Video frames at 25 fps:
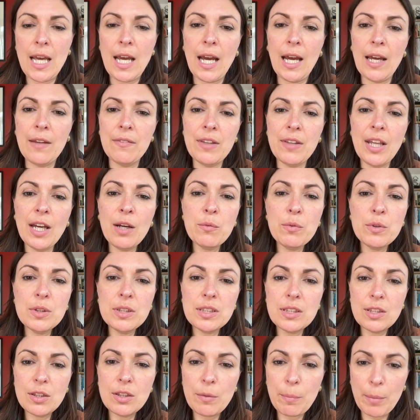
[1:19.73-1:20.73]
And that
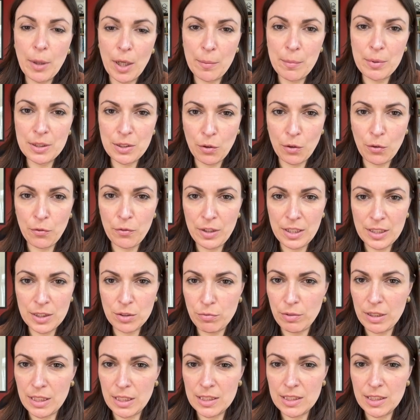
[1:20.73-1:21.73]
was the purpose of
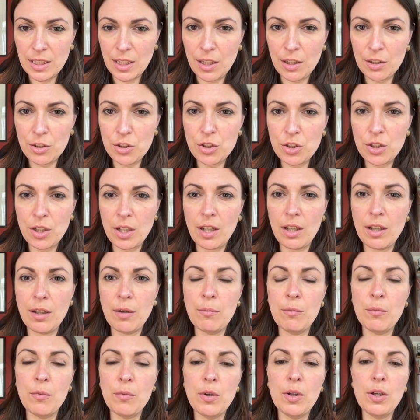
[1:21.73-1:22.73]
this research.
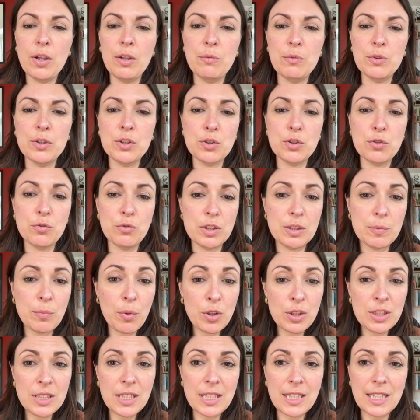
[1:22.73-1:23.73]
It was to
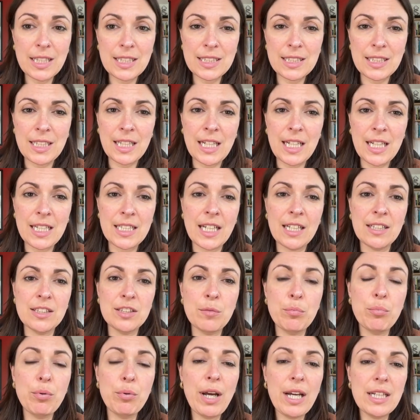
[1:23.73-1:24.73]
respond to this need and
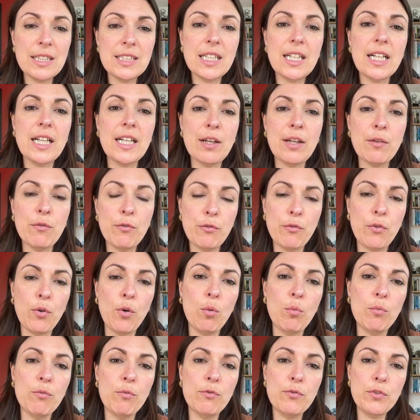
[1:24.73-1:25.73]
to practically
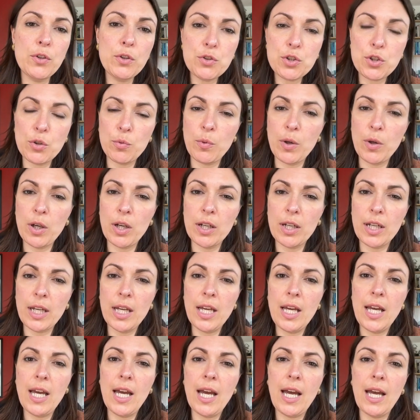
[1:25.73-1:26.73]
inform future work
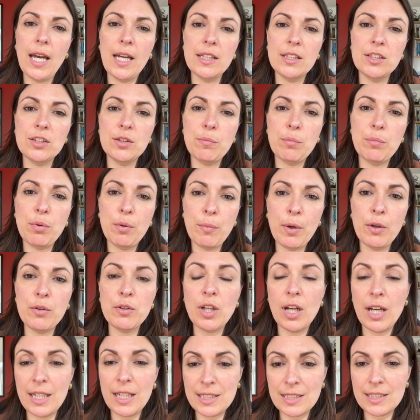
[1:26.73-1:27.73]
and to promote
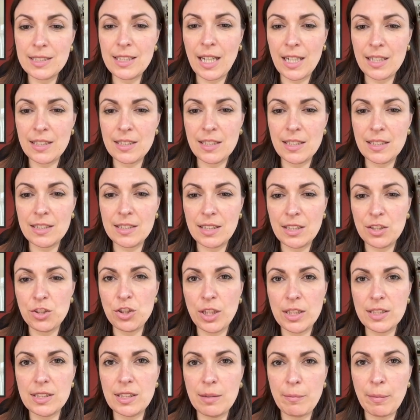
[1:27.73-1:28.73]
higher standards in
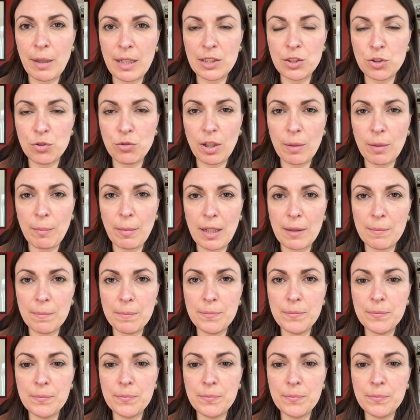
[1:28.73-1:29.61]
GESI mainstreaming.